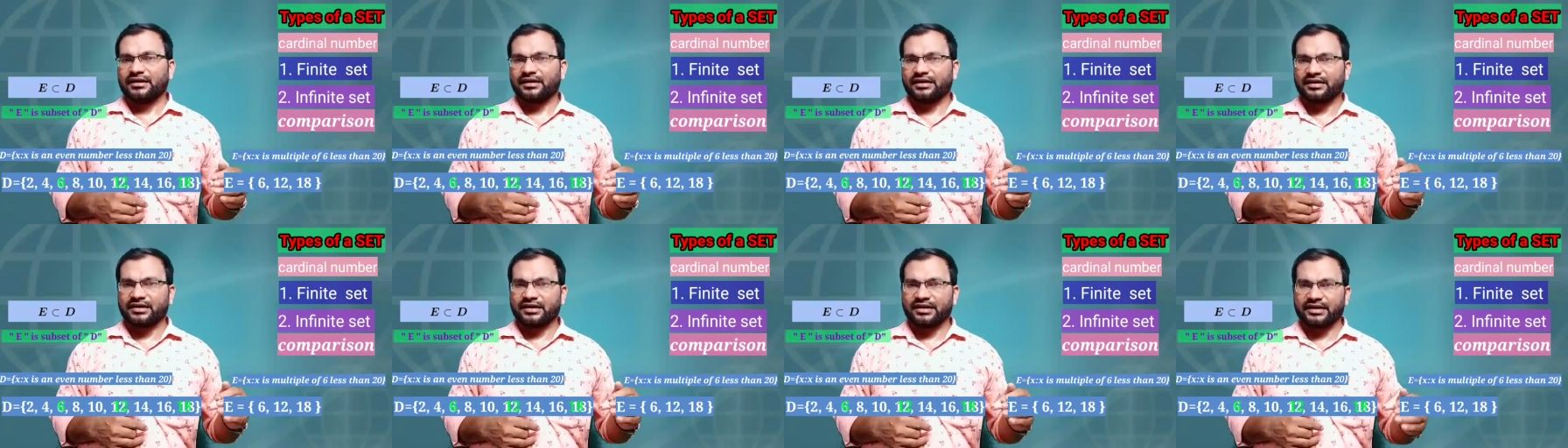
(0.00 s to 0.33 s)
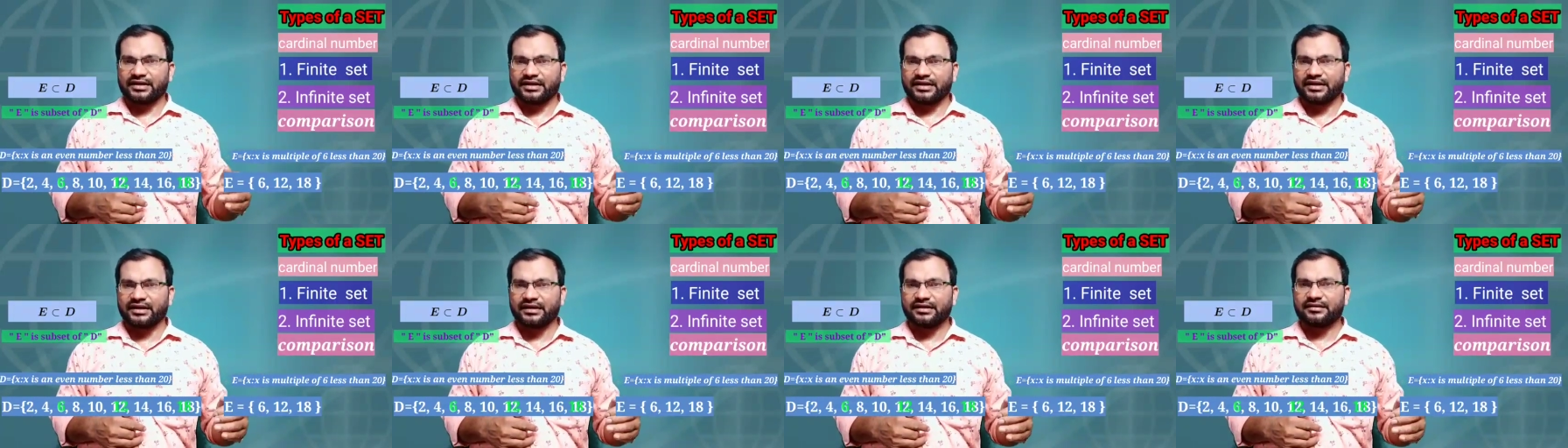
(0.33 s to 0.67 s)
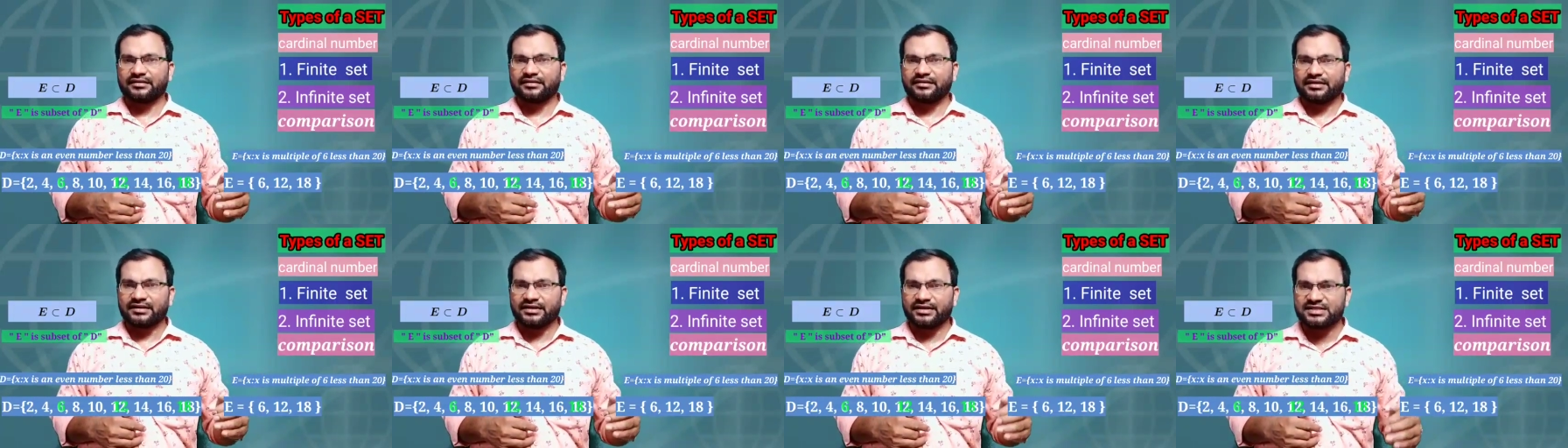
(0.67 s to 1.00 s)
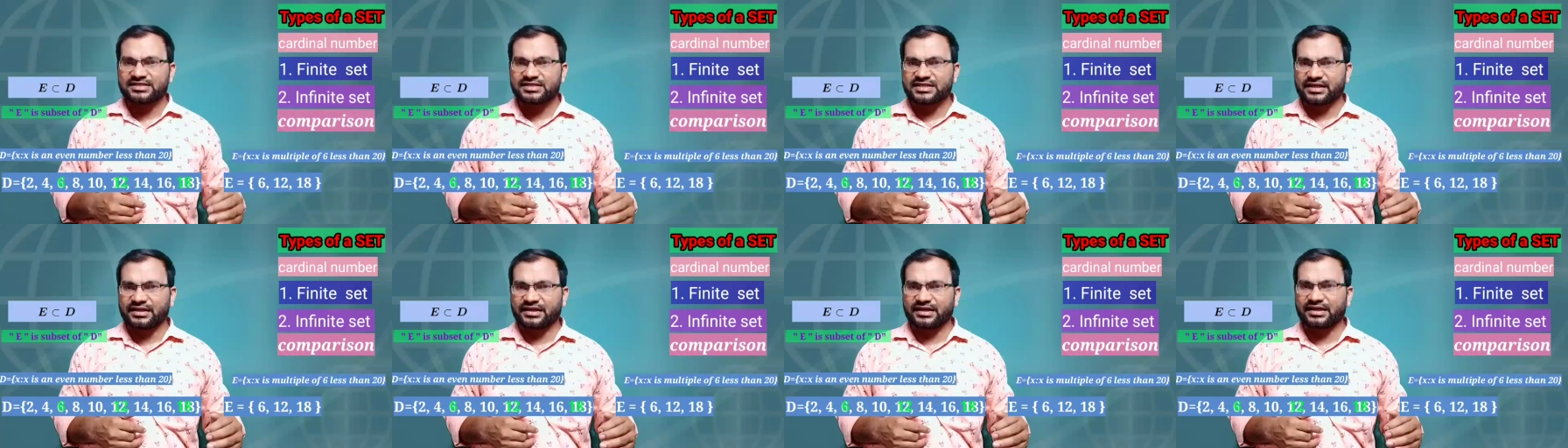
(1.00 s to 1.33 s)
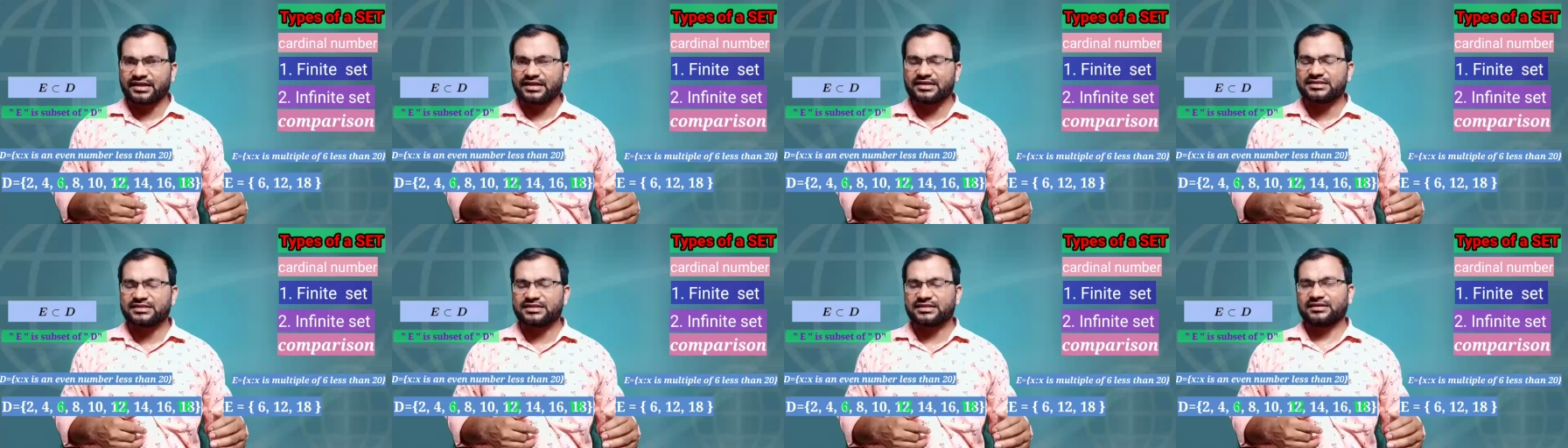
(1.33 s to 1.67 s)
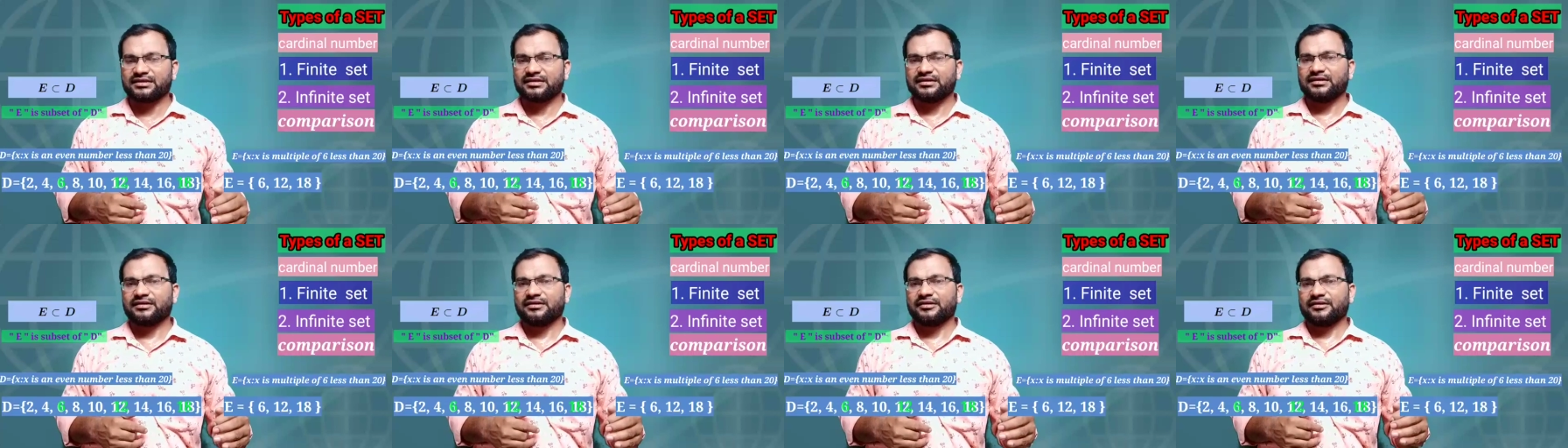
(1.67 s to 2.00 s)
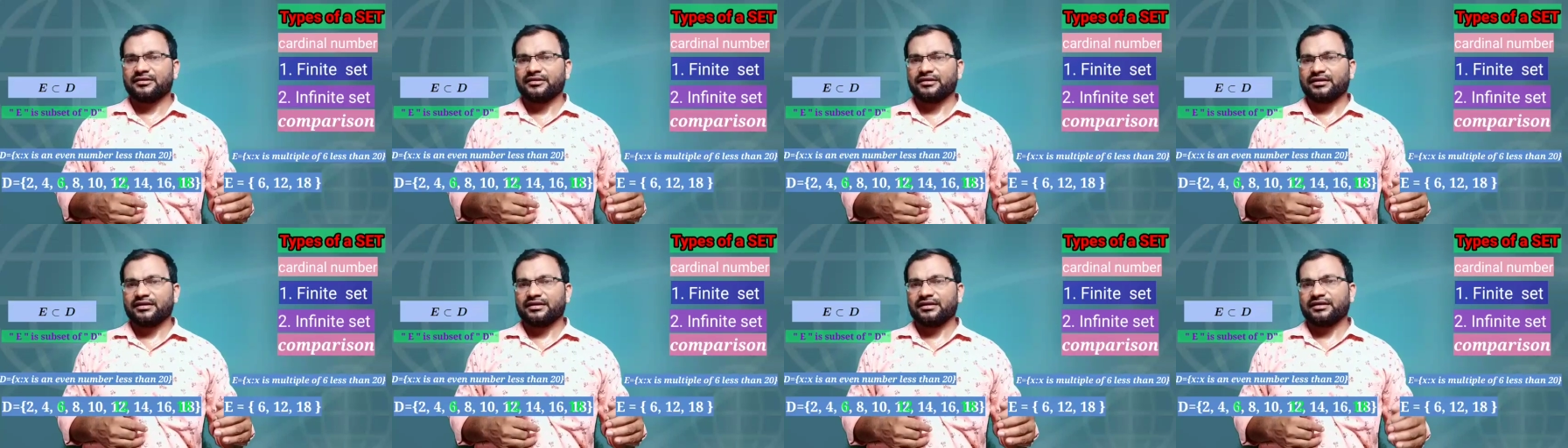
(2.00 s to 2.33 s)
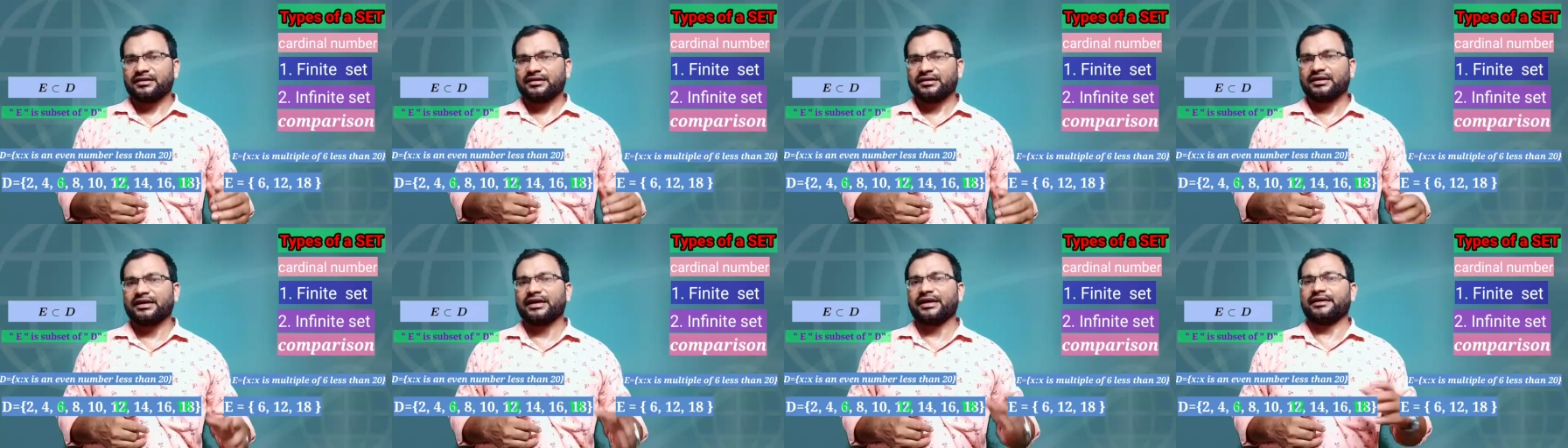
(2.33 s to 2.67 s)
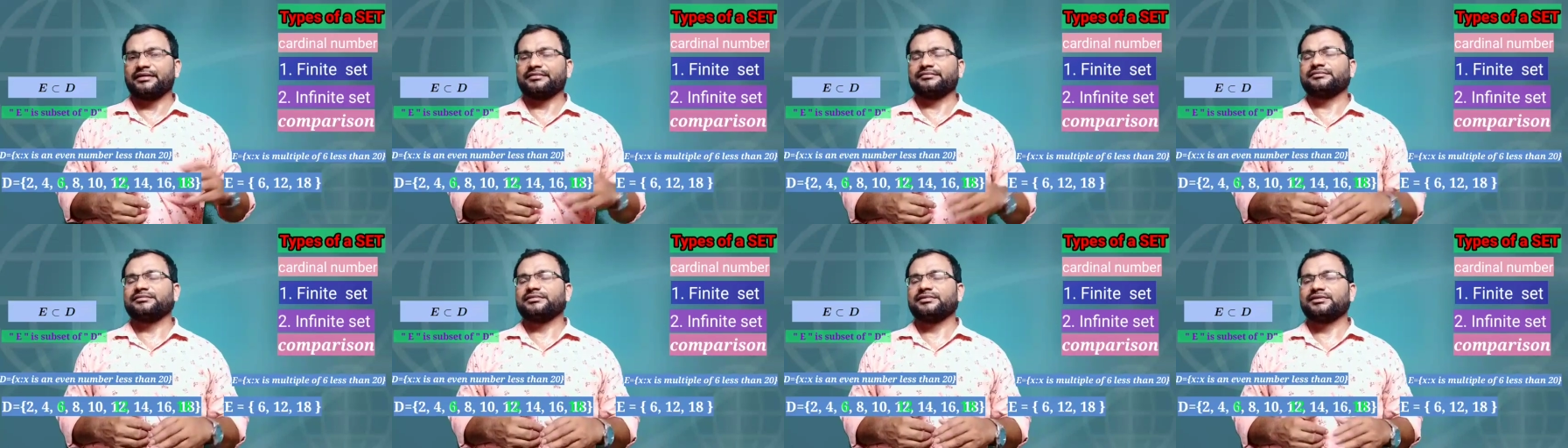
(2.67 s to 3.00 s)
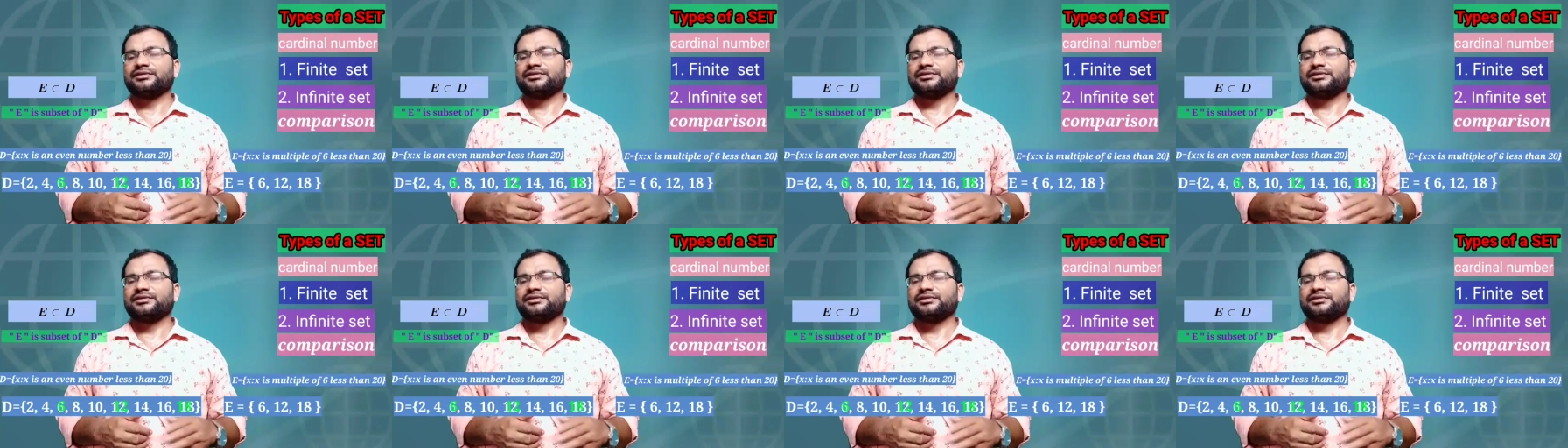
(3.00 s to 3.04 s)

and I take E set is A.